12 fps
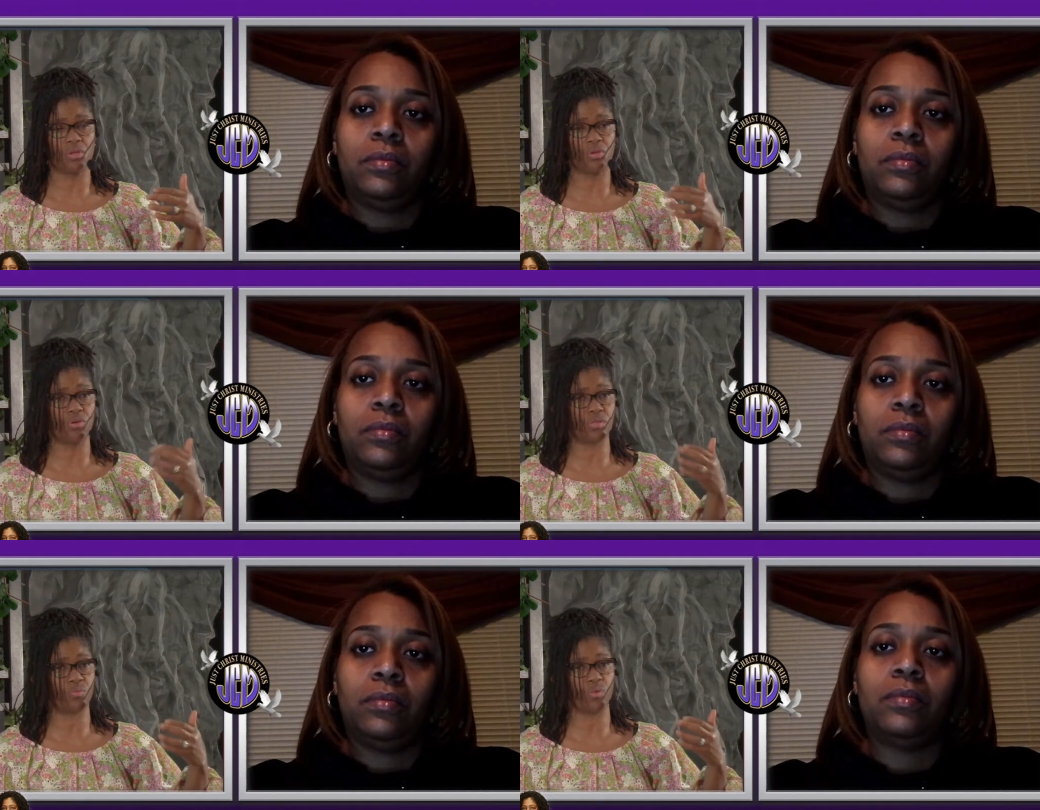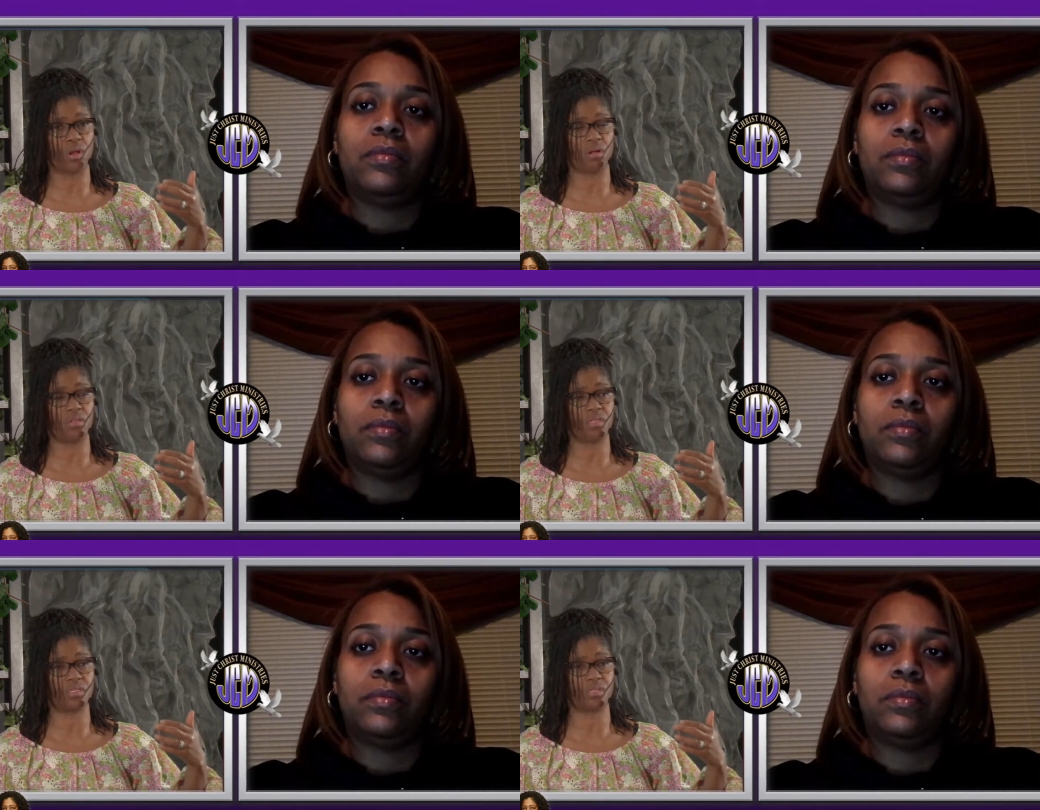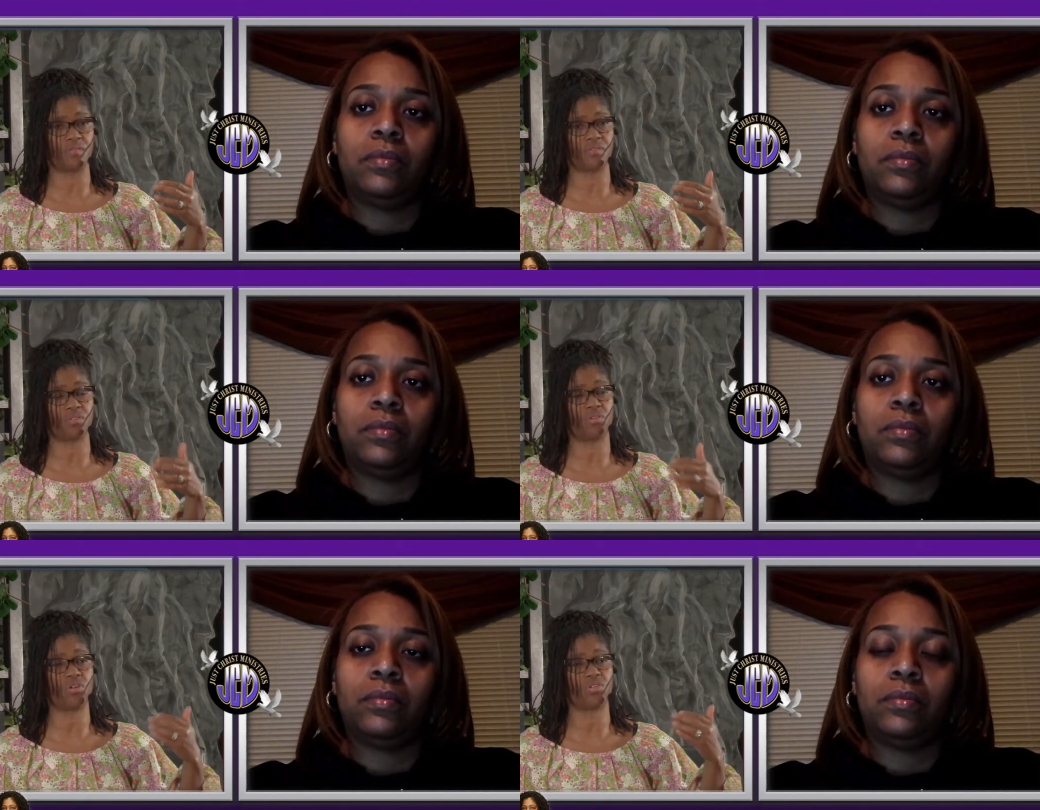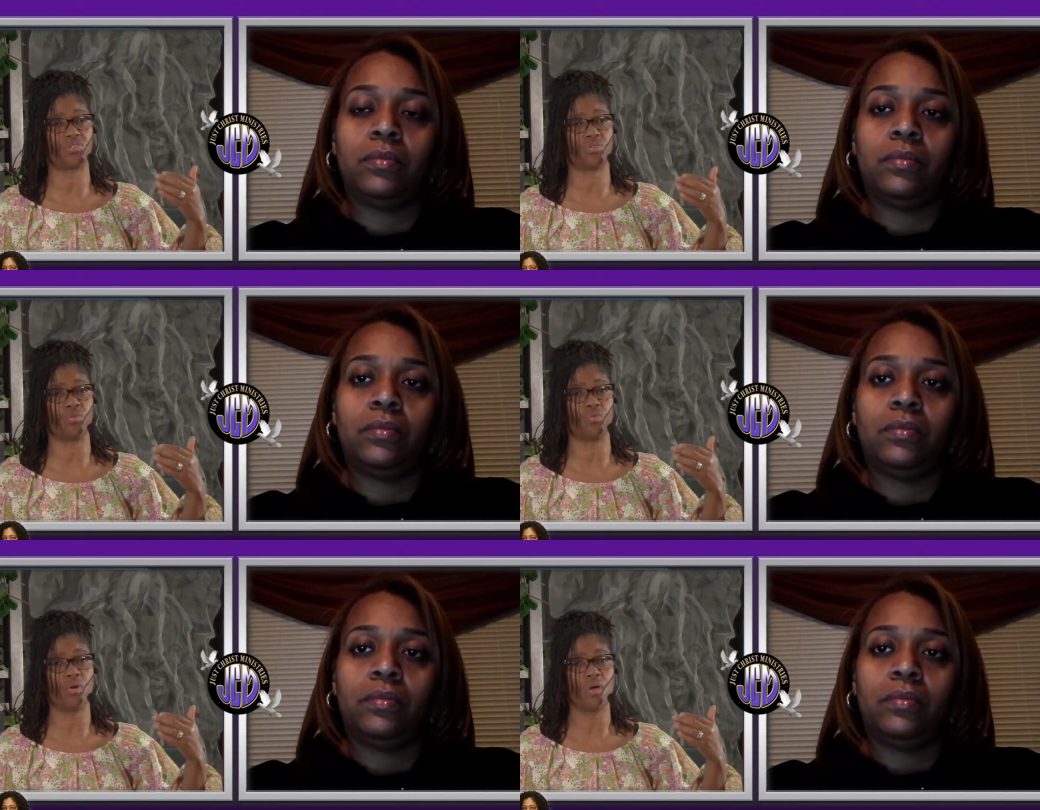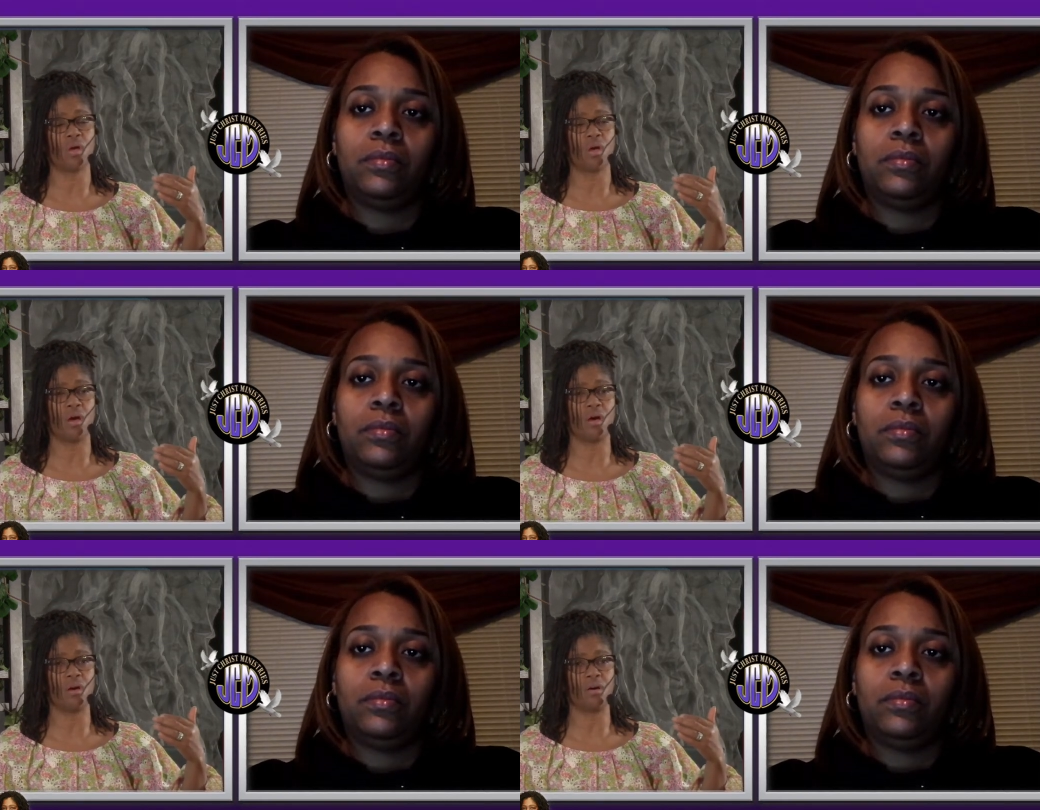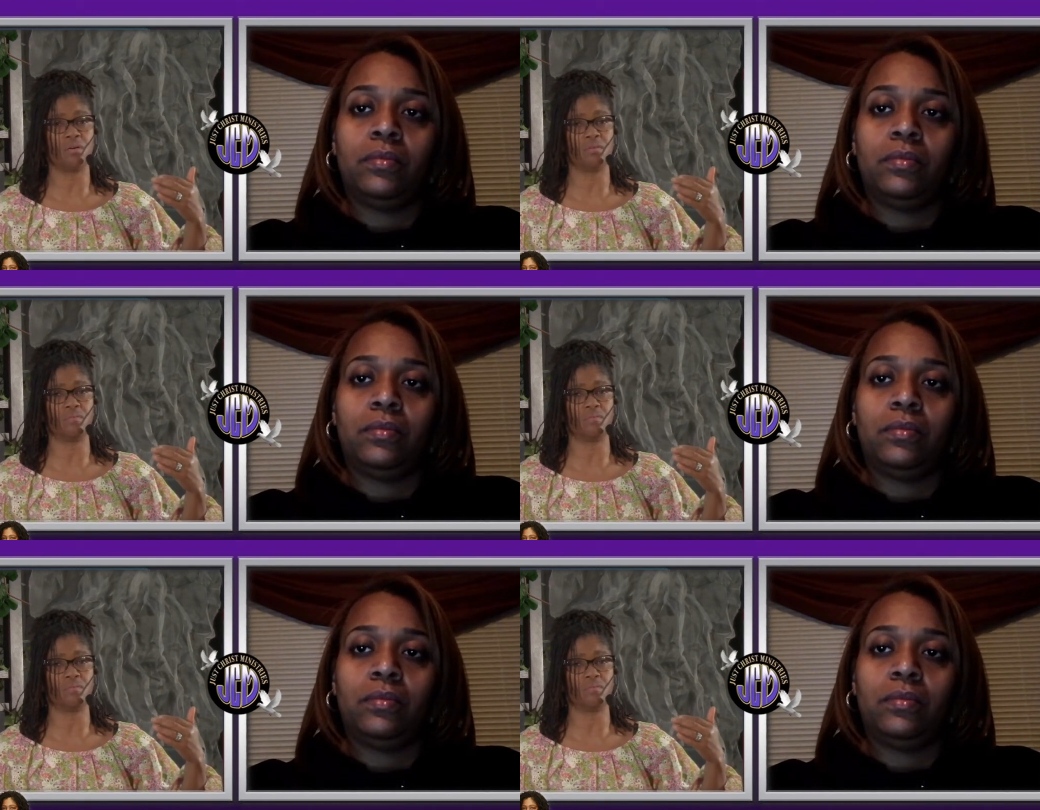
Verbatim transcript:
Speaker 1: know, is when all this stuff started. So uh,